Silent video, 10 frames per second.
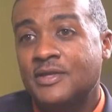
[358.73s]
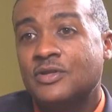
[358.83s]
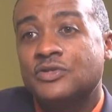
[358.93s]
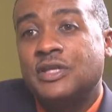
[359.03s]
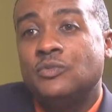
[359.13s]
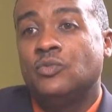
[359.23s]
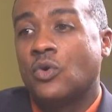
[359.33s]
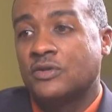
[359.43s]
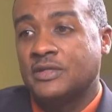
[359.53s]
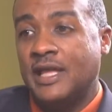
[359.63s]
So she
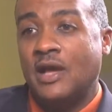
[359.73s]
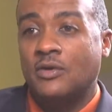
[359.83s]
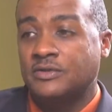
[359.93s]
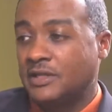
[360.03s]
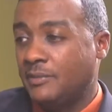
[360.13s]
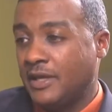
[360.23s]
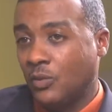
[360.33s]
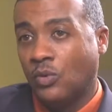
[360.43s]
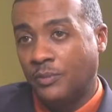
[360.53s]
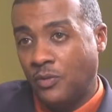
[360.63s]
works now, instead of making
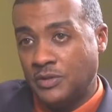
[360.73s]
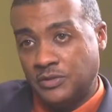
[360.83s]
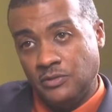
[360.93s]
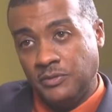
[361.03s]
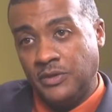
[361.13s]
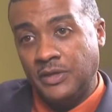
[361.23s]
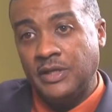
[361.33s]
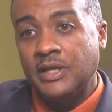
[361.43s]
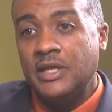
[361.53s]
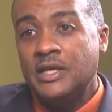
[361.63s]
1.2
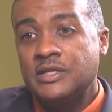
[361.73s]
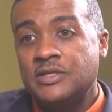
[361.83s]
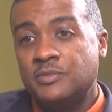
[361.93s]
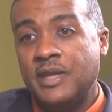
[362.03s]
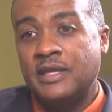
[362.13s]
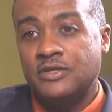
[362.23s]
million, she's making